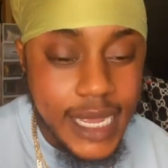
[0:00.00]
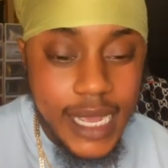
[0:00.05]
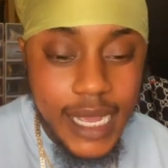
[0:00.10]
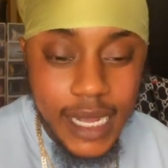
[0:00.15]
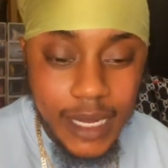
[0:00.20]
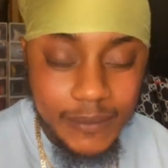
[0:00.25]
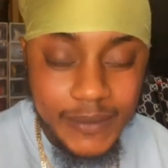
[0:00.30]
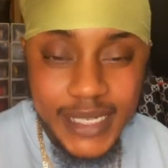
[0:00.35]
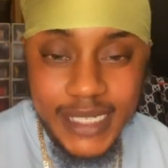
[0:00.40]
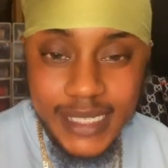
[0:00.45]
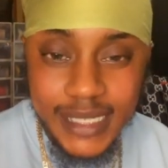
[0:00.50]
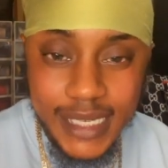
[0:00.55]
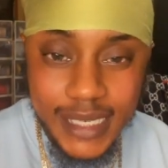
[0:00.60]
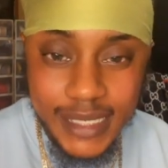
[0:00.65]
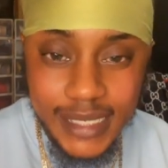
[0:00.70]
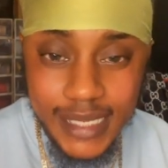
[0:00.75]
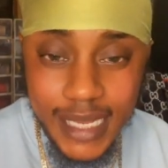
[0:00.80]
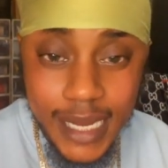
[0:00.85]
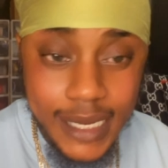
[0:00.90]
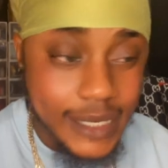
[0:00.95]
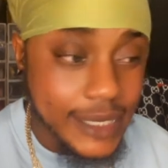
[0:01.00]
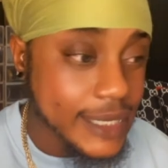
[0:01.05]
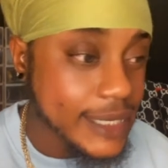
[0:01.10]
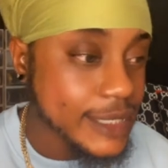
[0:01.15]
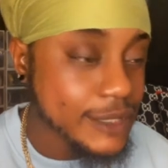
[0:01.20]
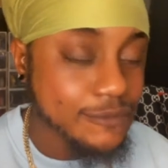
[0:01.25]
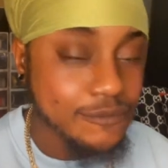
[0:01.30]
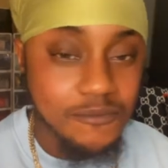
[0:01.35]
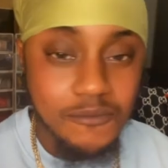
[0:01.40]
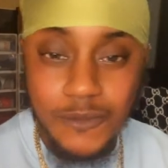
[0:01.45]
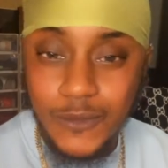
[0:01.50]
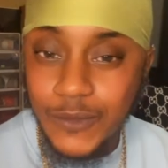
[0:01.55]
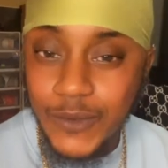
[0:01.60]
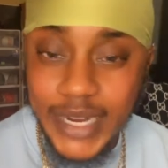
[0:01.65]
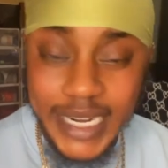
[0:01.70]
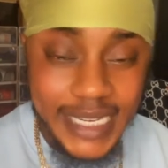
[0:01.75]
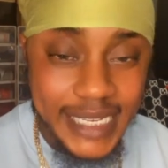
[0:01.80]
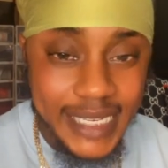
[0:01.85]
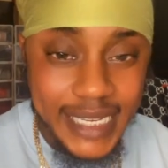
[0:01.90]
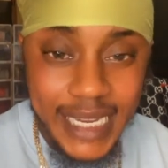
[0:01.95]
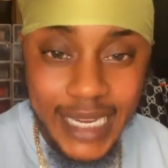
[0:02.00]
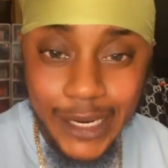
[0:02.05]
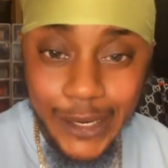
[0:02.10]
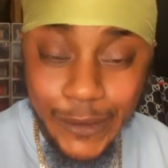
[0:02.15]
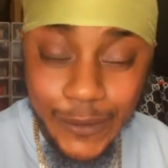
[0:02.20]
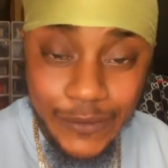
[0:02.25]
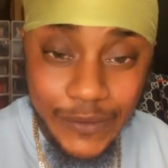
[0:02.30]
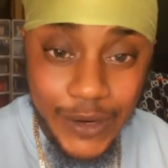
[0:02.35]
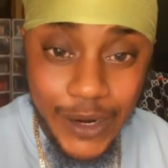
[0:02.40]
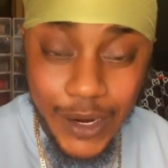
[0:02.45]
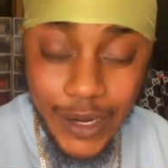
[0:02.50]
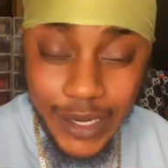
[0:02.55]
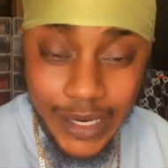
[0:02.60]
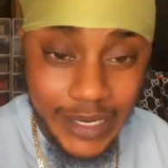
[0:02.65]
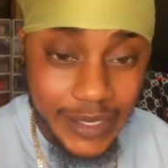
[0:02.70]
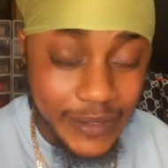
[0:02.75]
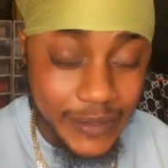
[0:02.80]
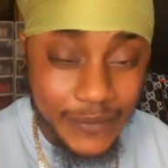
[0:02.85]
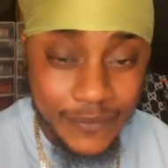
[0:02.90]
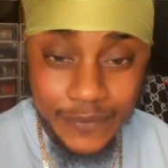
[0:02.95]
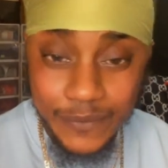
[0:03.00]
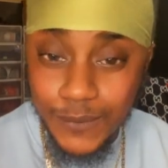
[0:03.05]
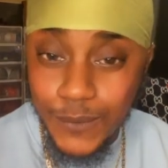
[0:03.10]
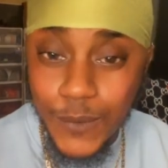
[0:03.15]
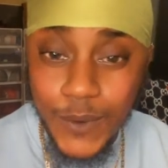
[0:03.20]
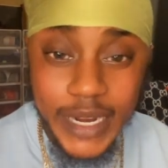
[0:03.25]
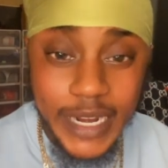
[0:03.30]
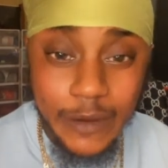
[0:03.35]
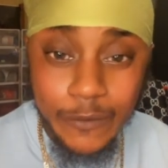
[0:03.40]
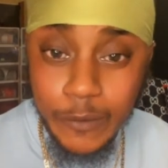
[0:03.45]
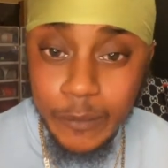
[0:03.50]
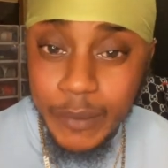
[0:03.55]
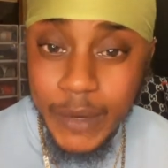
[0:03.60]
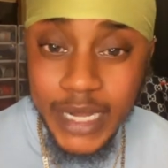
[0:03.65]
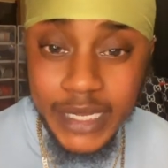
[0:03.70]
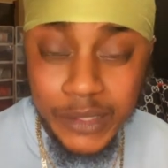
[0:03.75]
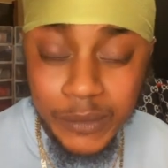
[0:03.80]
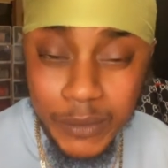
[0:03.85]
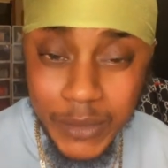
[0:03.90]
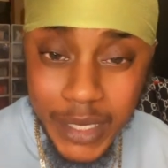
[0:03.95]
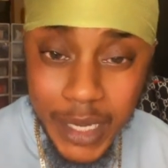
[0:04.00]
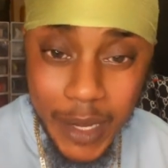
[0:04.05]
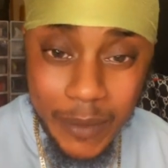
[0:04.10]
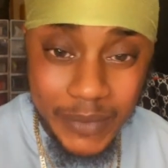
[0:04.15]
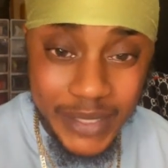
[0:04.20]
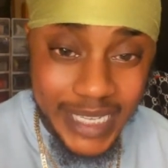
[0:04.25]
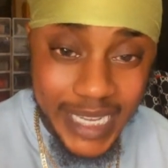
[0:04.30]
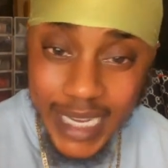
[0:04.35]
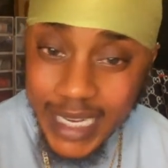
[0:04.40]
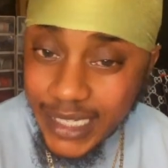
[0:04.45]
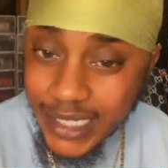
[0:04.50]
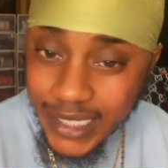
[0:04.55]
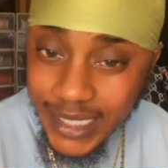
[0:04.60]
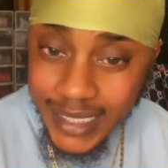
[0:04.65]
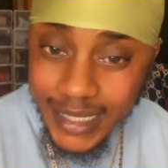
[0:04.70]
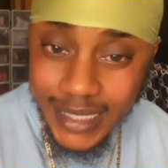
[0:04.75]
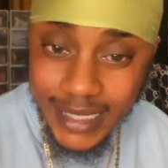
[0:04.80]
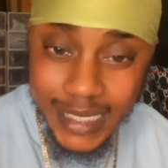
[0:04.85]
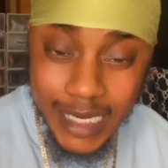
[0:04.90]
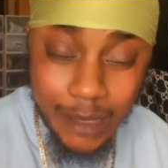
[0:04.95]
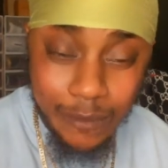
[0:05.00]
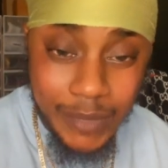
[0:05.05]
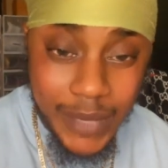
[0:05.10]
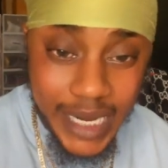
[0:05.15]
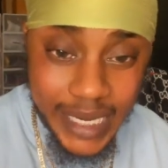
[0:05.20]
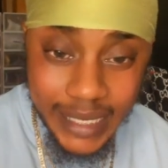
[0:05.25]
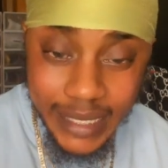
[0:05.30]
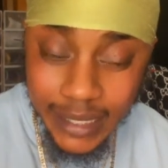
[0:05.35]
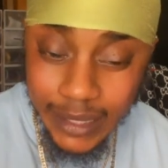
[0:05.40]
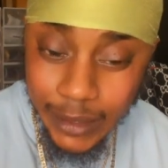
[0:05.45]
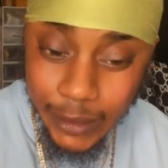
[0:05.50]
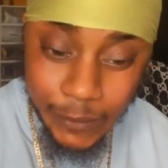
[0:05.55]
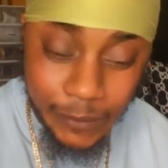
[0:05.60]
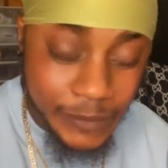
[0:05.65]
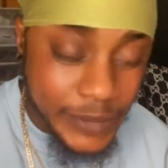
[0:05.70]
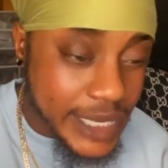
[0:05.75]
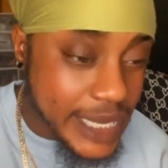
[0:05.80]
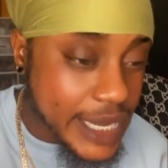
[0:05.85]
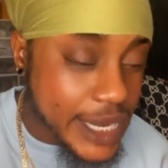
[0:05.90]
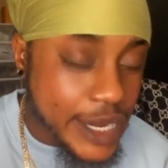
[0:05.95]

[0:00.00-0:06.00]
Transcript: I'm just excited, ready to get over all of whatever possible complications that might come,